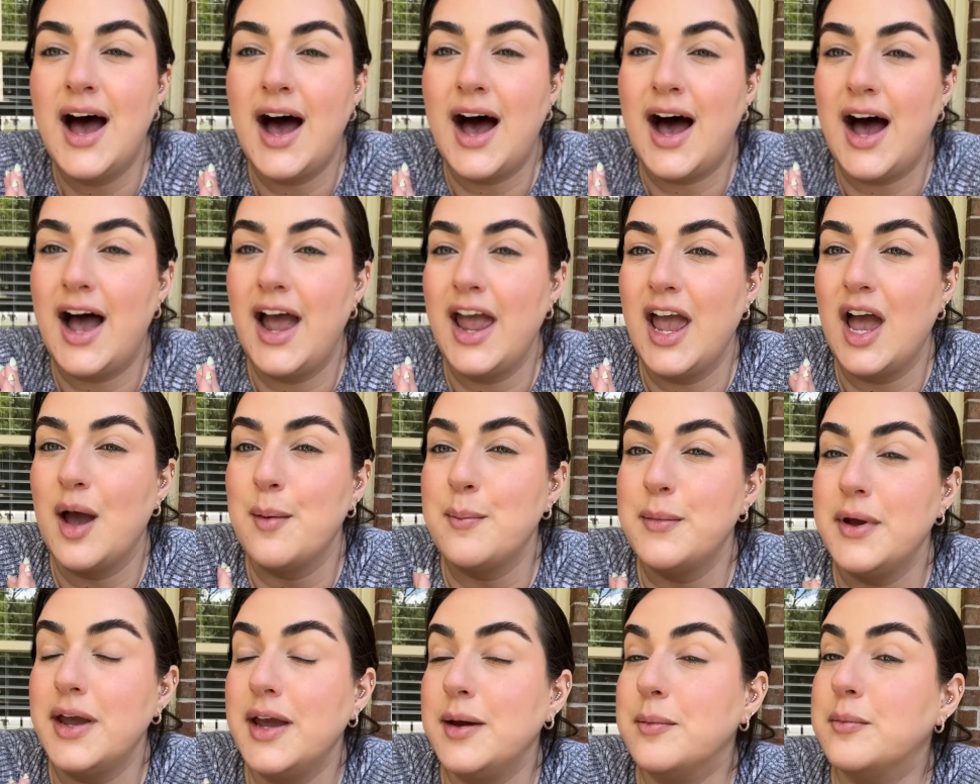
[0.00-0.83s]
I
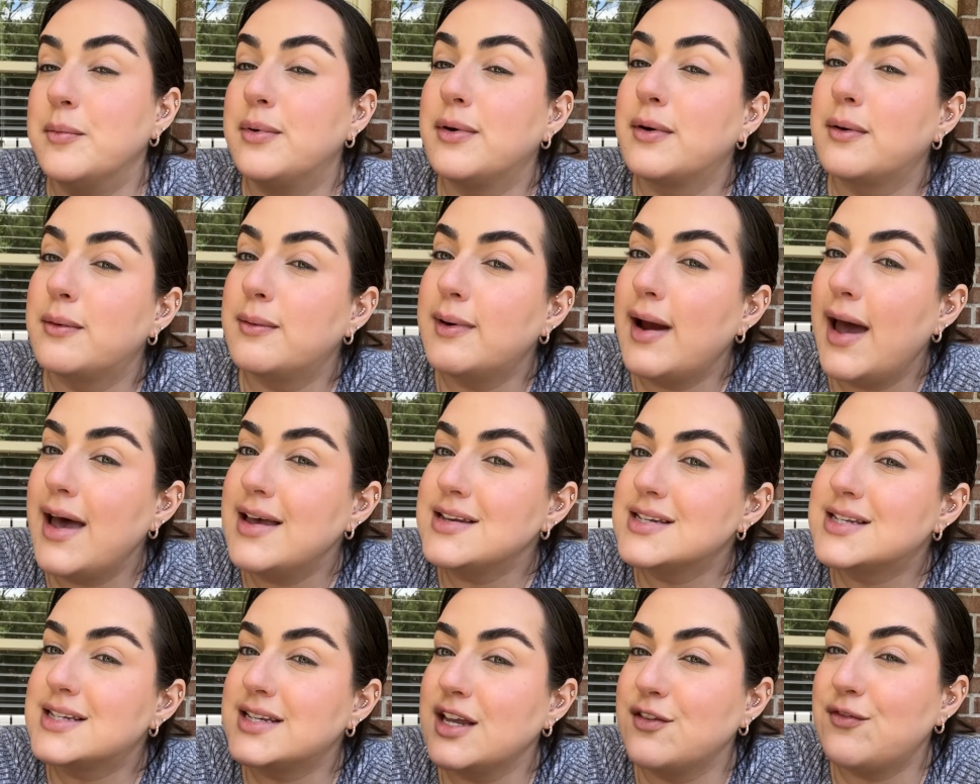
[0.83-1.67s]
am
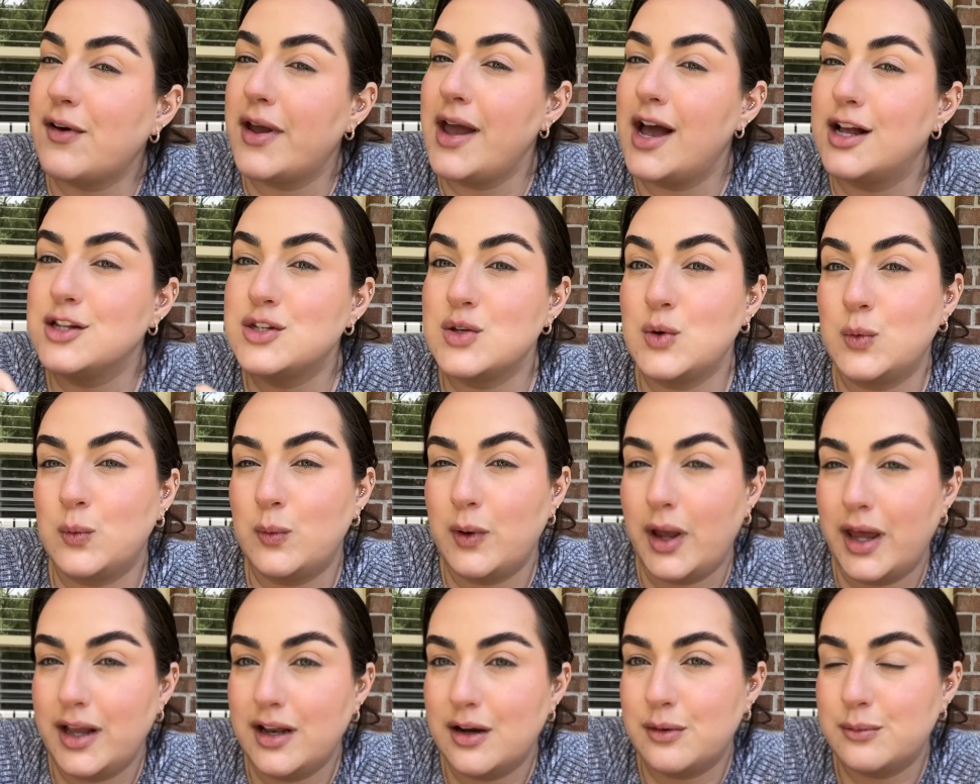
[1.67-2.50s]
impressed. If I had to
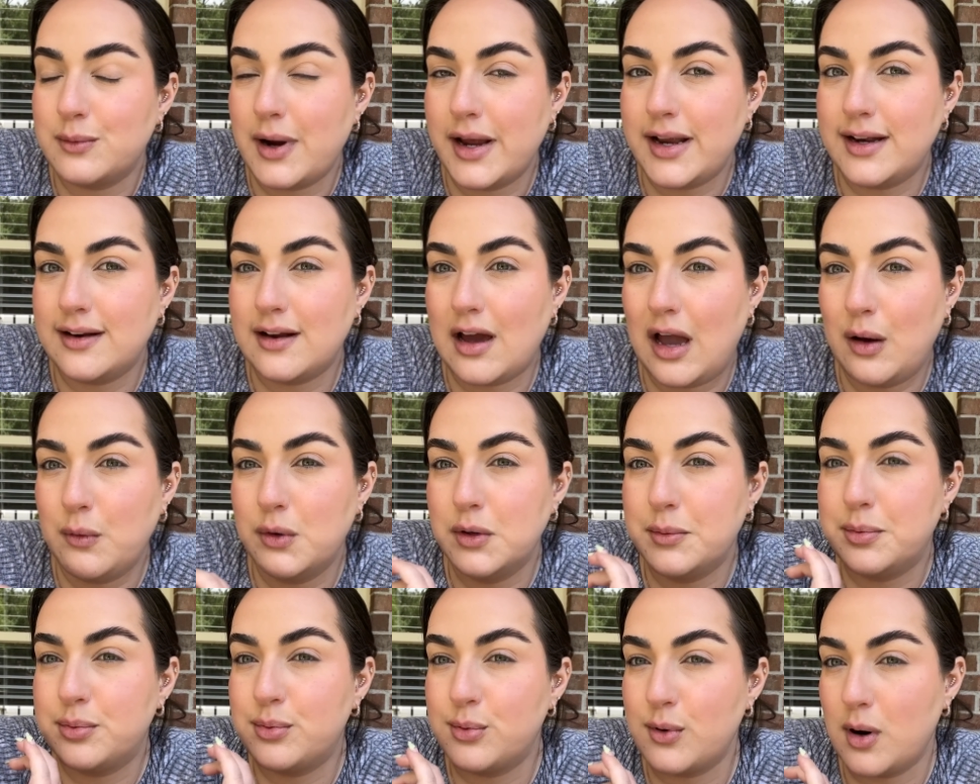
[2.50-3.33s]
rate it right now, I
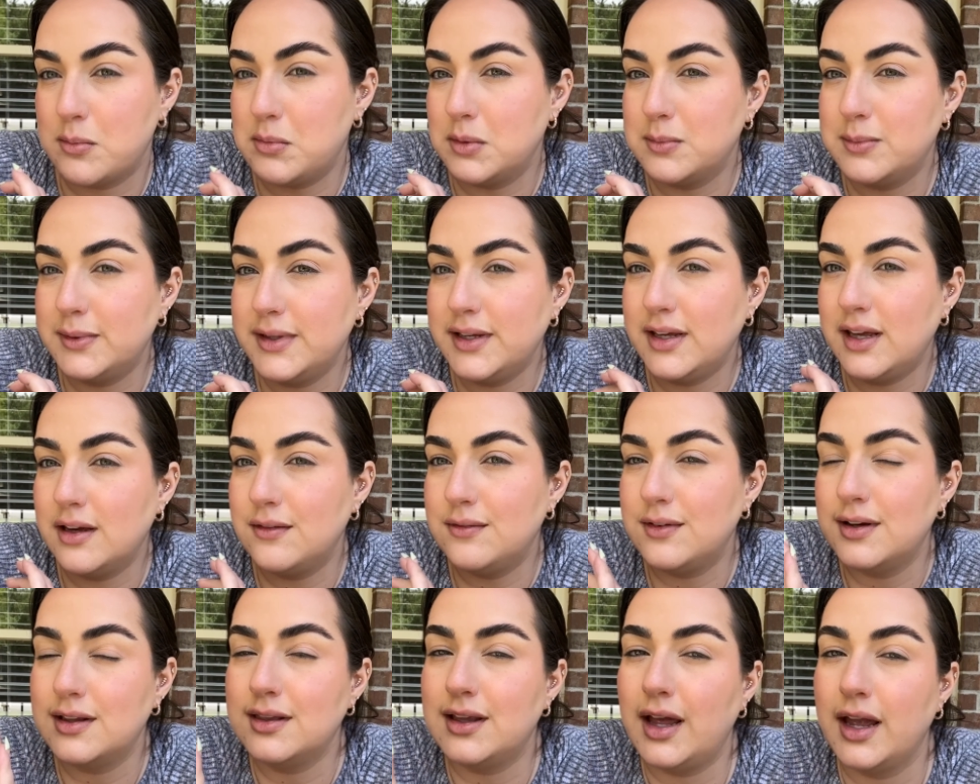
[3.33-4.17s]
would probably
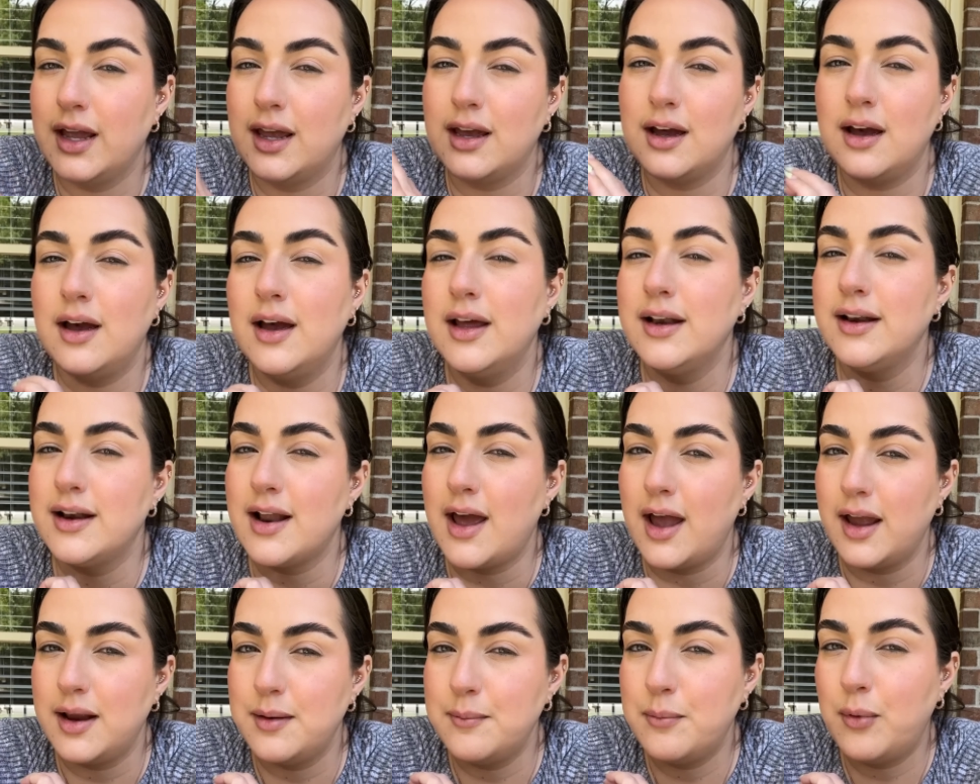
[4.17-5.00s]
give it like a
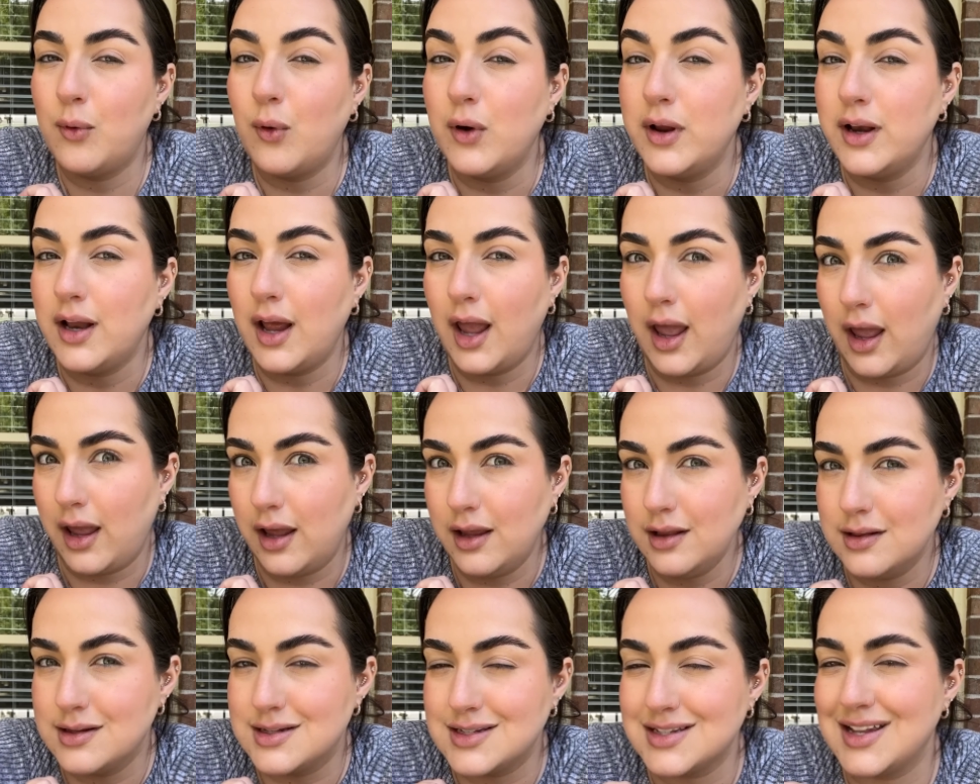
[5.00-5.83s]

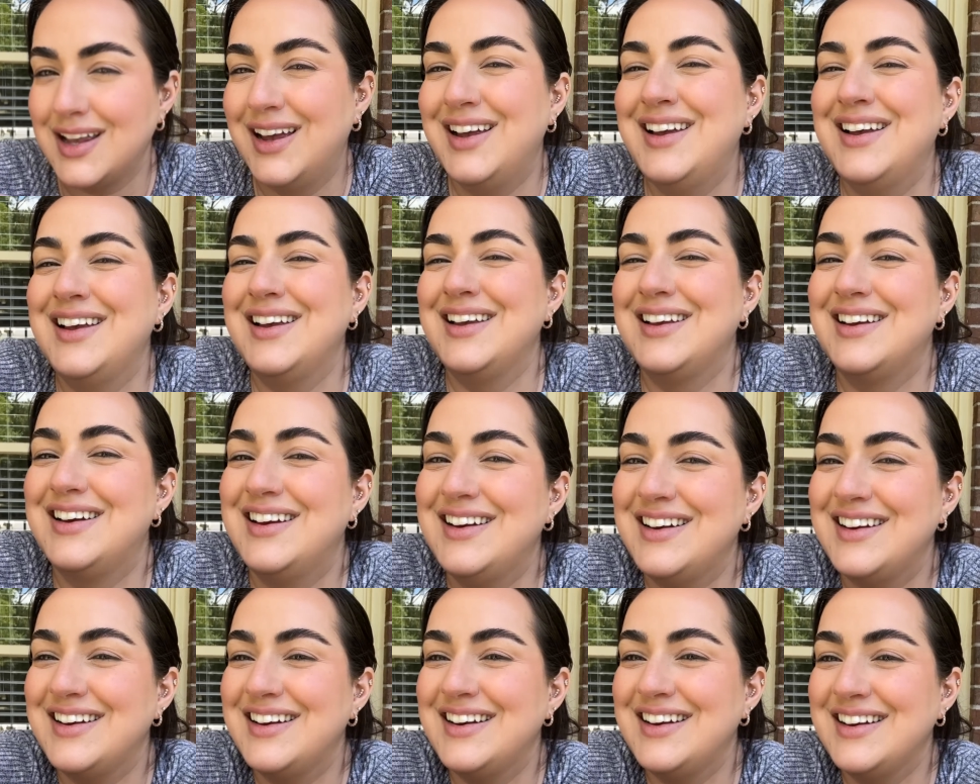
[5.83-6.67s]

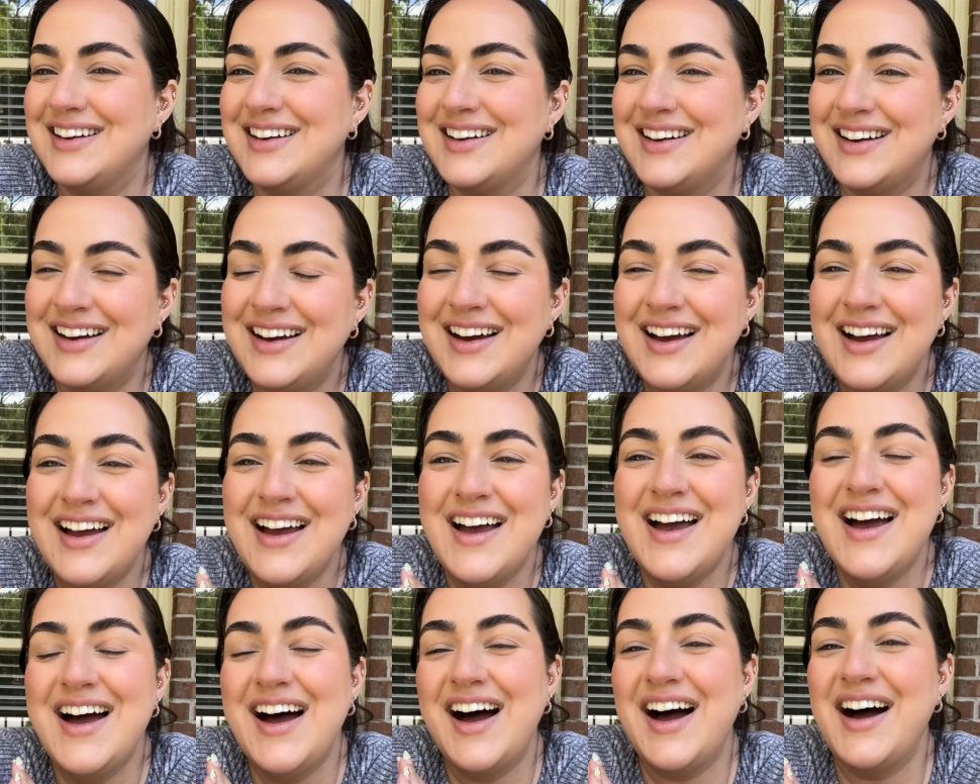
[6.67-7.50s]

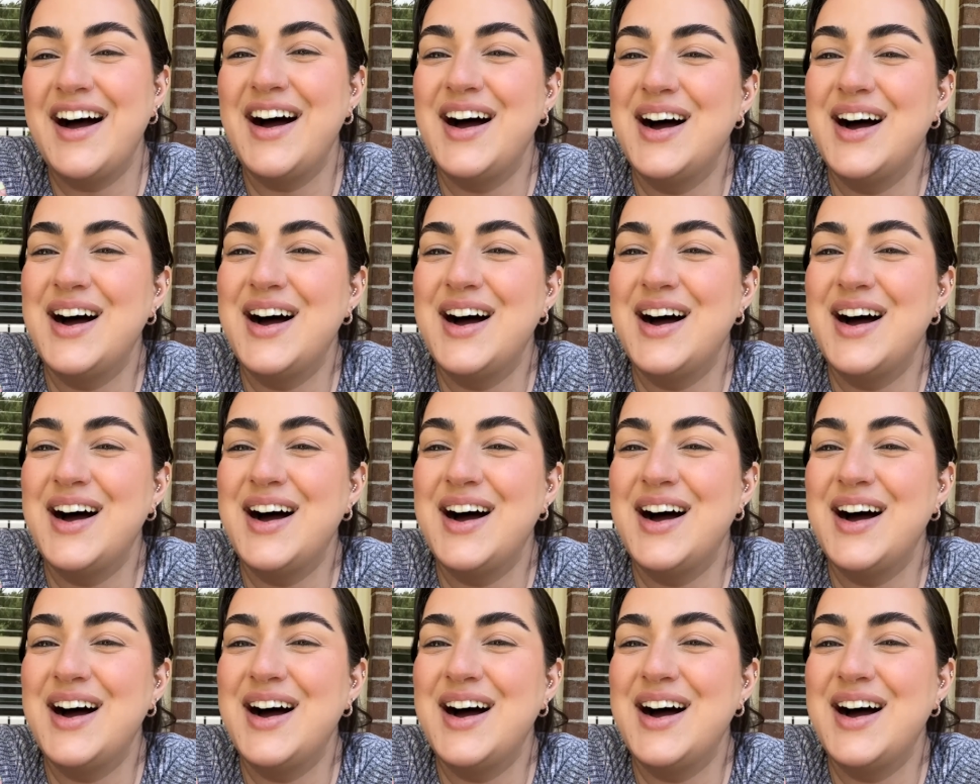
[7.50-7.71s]
9.8.